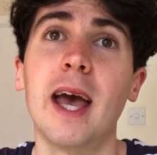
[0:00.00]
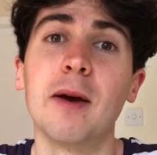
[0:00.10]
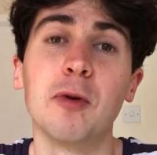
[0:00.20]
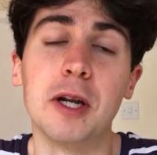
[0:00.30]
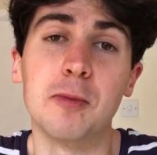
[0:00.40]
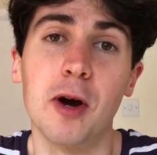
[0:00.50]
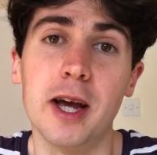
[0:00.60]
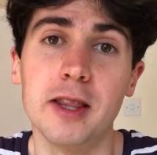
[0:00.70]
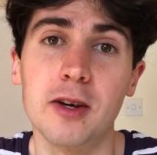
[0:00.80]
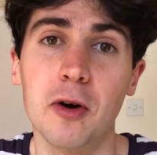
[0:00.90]
really
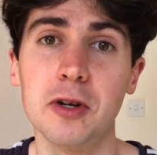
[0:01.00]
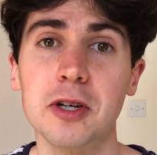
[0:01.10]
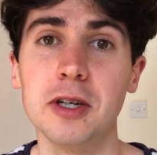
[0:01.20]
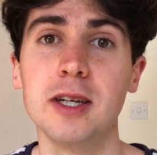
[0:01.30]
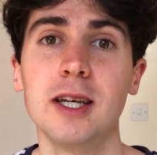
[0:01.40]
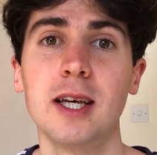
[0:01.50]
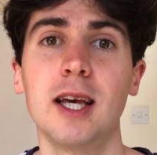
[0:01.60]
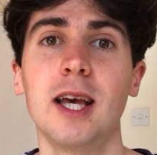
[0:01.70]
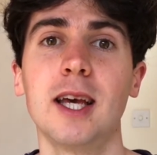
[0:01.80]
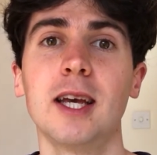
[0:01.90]
praying that God
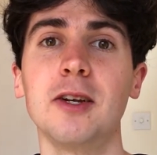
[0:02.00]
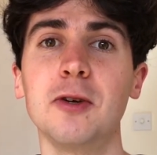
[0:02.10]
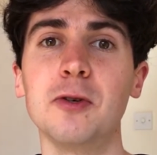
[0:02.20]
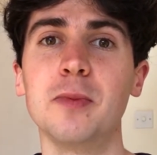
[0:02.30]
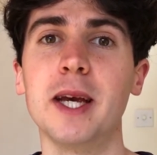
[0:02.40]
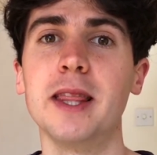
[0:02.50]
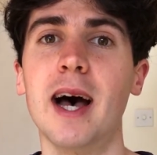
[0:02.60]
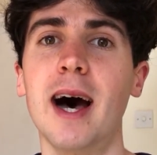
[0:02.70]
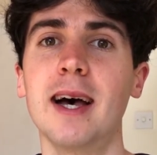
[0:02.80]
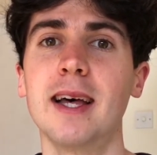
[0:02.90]
can use me in
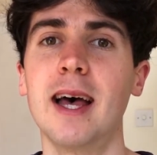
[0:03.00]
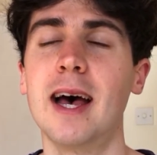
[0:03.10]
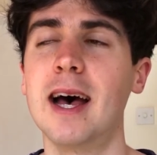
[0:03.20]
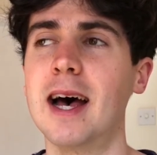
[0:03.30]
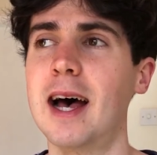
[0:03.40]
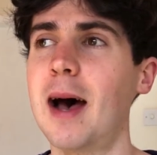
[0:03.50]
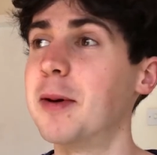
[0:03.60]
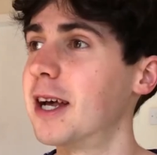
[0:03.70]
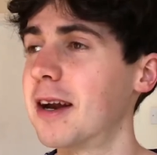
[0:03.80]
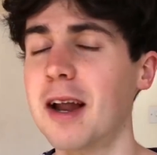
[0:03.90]
that.
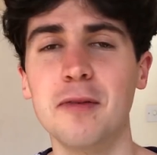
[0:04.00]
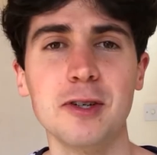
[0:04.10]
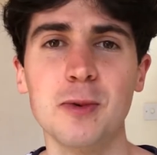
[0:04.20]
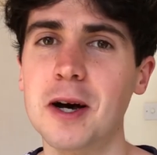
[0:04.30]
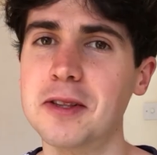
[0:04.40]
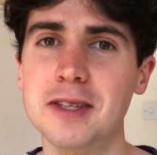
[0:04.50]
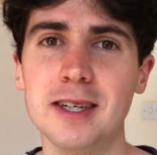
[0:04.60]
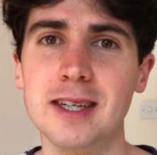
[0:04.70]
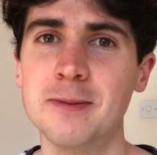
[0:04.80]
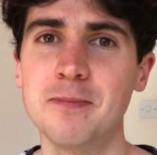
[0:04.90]
I'd love as well
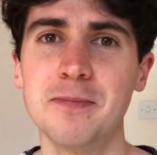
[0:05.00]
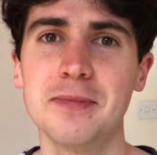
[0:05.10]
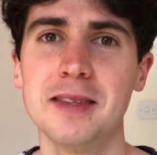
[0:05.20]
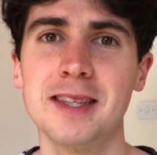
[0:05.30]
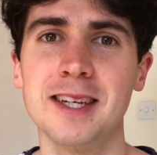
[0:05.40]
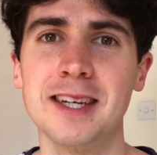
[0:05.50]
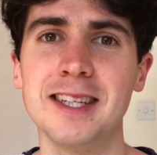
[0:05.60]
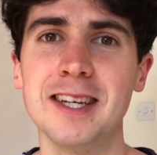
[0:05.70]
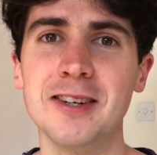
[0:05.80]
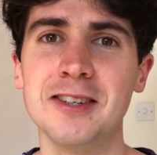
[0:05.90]
to
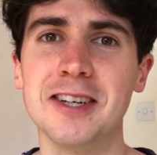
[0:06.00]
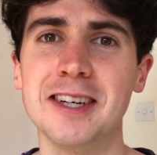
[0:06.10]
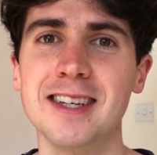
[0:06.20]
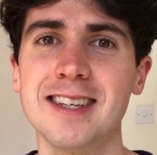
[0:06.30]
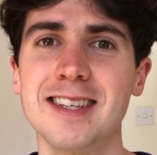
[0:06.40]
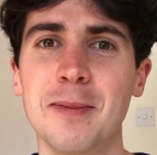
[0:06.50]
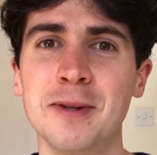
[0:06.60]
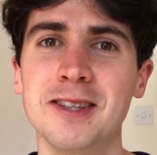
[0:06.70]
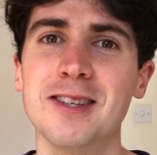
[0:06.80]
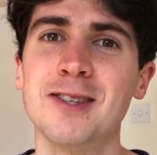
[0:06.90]
continue to step
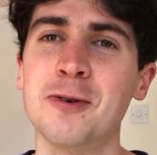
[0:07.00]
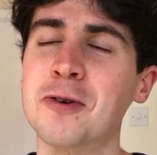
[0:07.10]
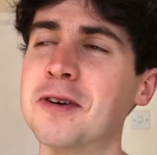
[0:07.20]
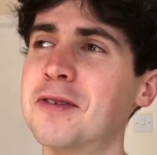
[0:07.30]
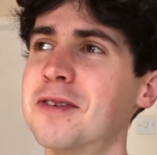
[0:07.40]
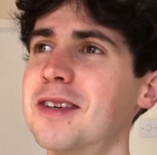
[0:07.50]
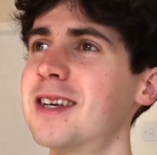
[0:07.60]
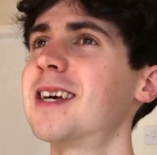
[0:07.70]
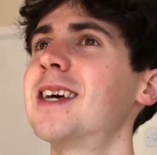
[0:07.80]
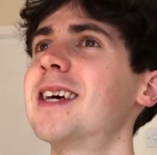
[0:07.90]
into the story of
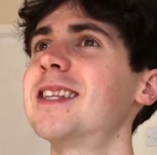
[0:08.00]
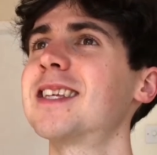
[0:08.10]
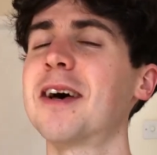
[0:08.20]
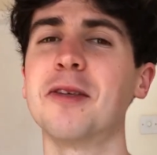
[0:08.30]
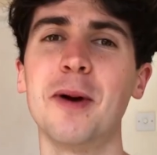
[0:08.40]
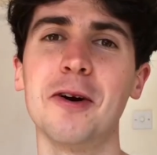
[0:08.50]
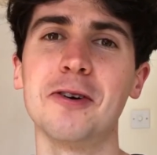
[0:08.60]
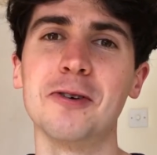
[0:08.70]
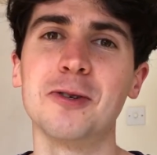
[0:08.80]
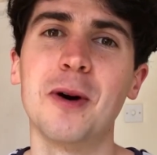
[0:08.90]
in South
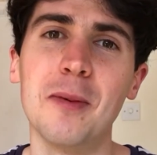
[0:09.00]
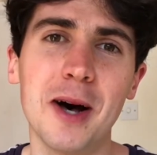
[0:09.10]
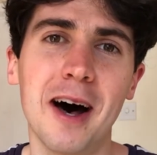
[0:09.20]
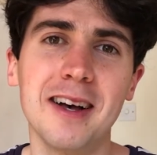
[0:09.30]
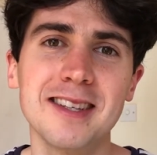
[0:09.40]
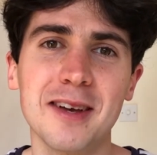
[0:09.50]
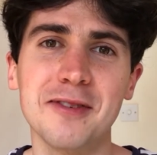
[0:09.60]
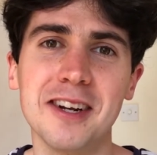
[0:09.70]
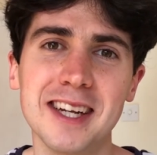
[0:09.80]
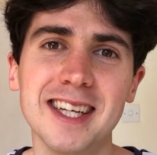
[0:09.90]
America as well. My heart's
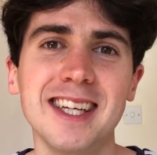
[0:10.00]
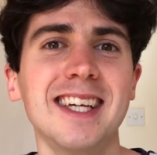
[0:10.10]
definitely